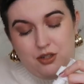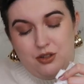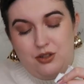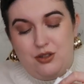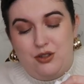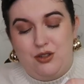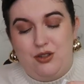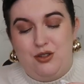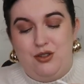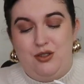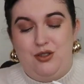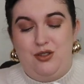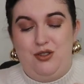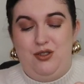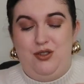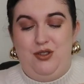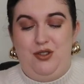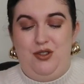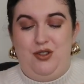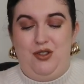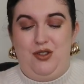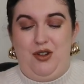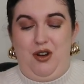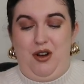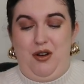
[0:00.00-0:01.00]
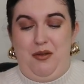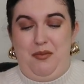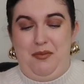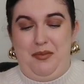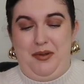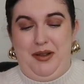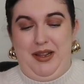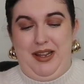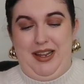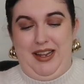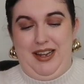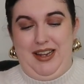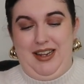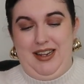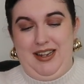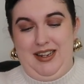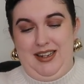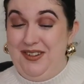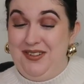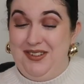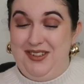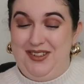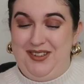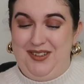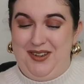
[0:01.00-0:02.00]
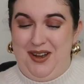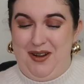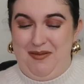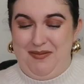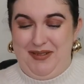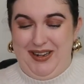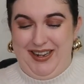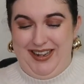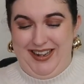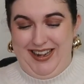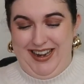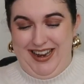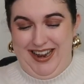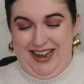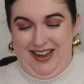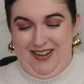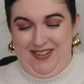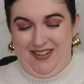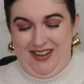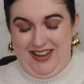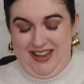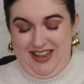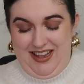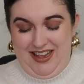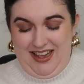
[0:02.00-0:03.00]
Stop it. You stop it now.